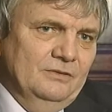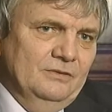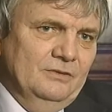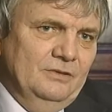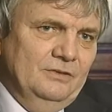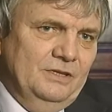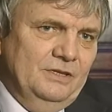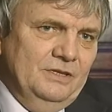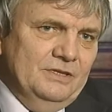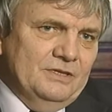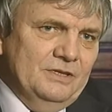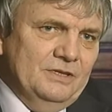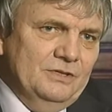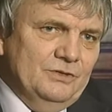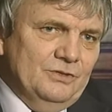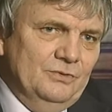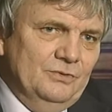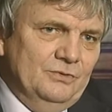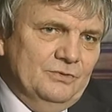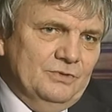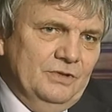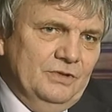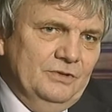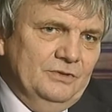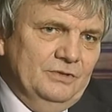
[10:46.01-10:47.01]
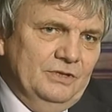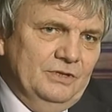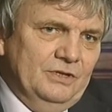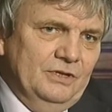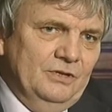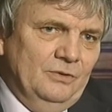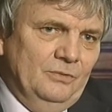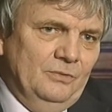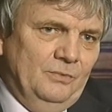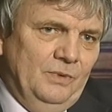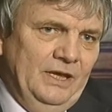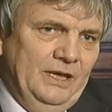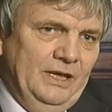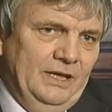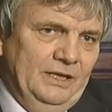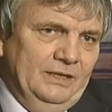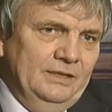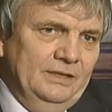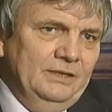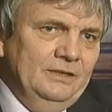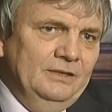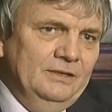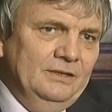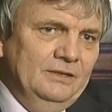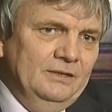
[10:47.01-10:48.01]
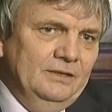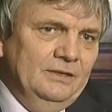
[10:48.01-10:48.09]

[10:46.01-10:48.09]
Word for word: that this issue is going to go away.